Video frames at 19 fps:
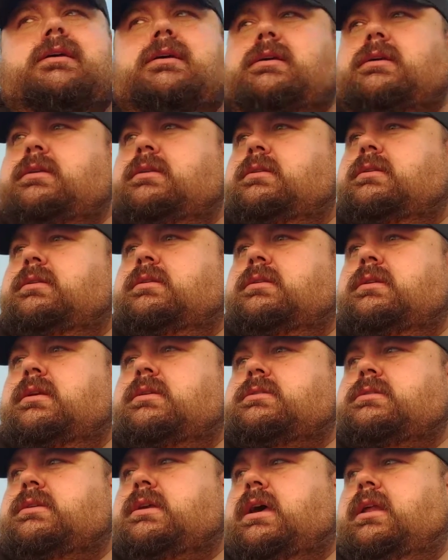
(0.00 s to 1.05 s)
And
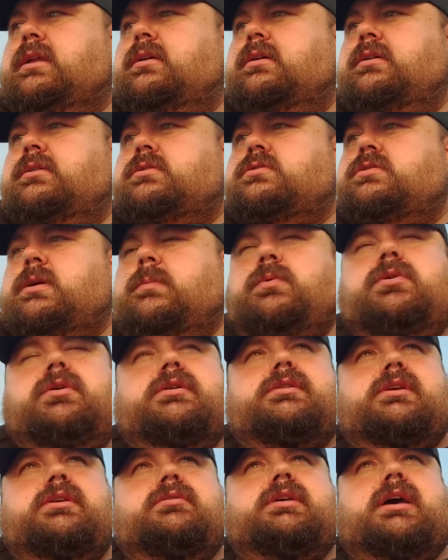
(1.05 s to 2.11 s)
it's got a treble hook
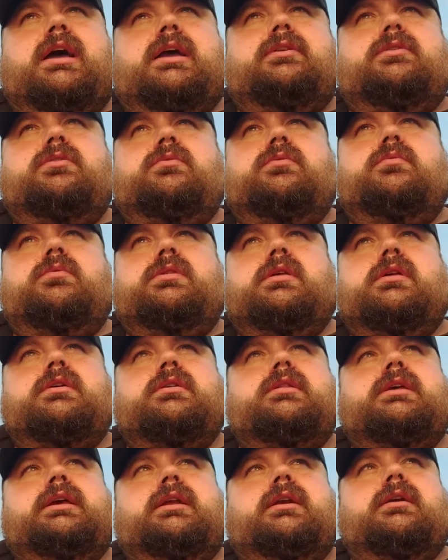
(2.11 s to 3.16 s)
that you tie to with a
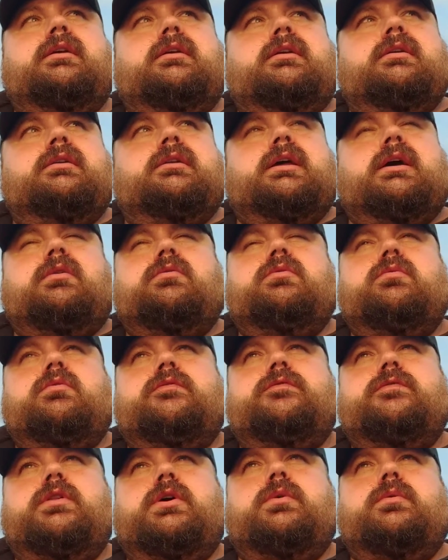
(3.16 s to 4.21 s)
leader down to a
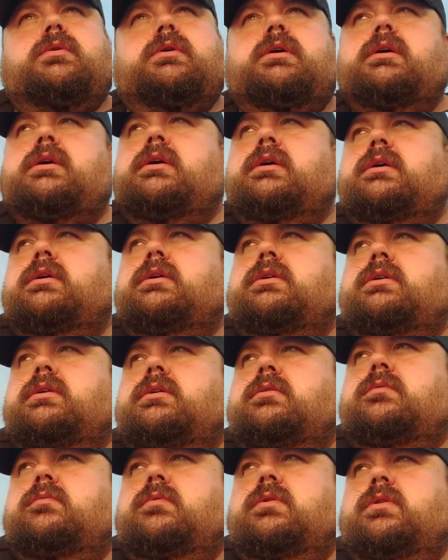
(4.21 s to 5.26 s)
float
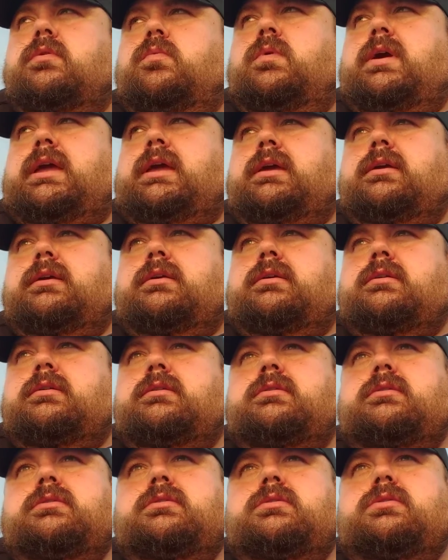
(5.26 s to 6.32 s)
with a weight
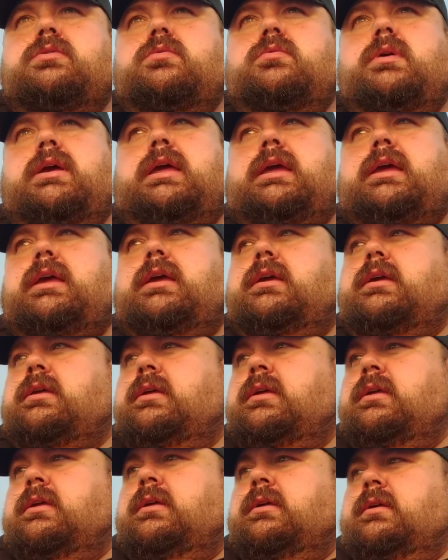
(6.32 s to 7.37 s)
to a
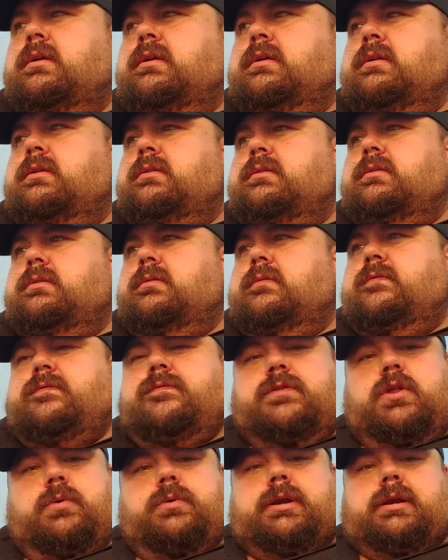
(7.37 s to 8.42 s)

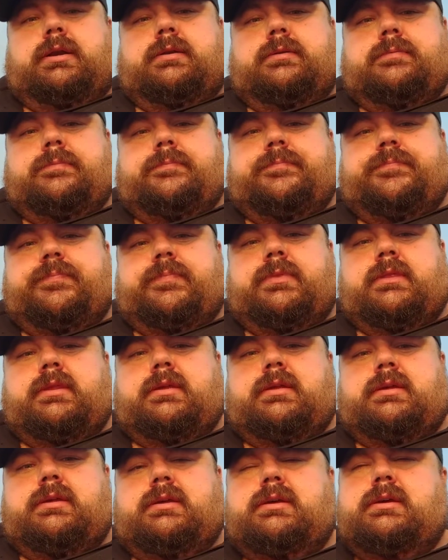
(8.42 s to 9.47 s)
floater.
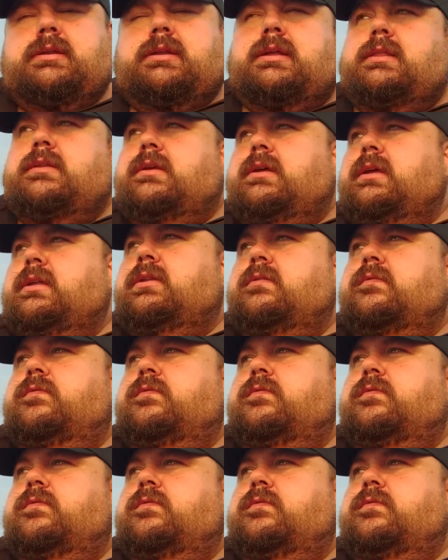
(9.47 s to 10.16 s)
And on the end of the